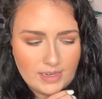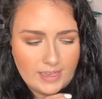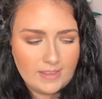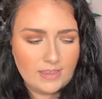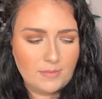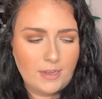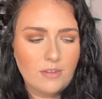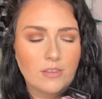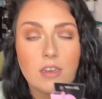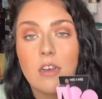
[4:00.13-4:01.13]
get this in my
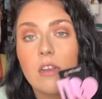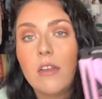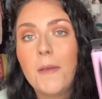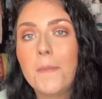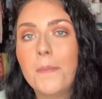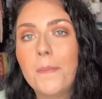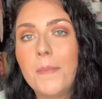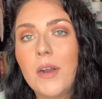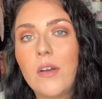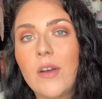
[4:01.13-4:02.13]
Ulta haul,
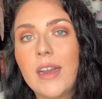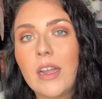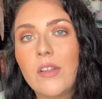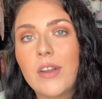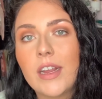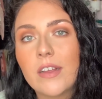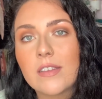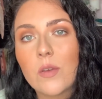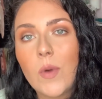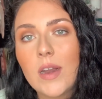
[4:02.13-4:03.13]
but I'll go ahead and include it here. It's
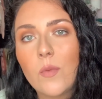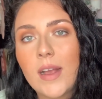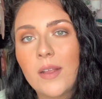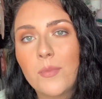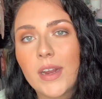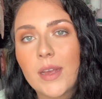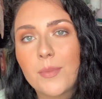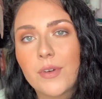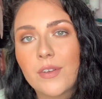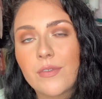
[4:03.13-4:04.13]
the Wet n Wild Breakup
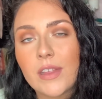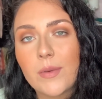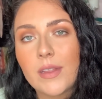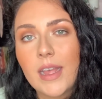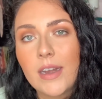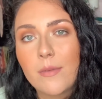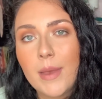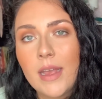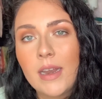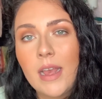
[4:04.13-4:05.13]
Proof Liquid Liner
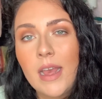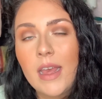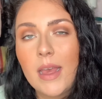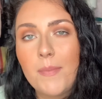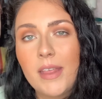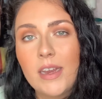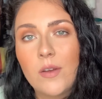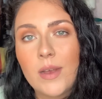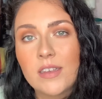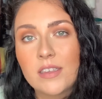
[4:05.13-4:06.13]
Pen. Emily
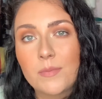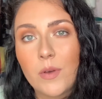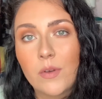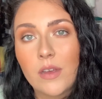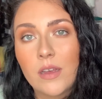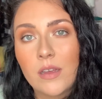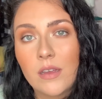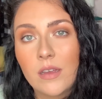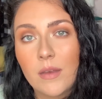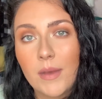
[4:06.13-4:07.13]
Noel spoke
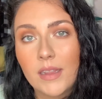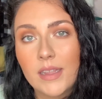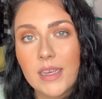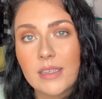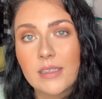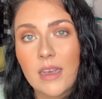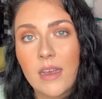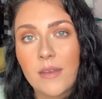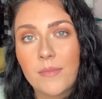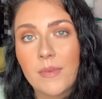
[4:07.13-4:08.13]
about this
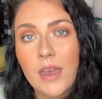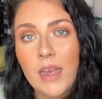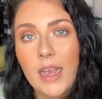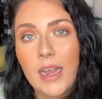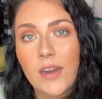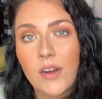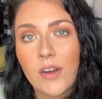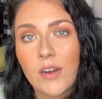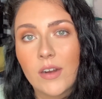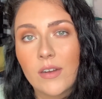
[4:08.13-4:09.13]
in her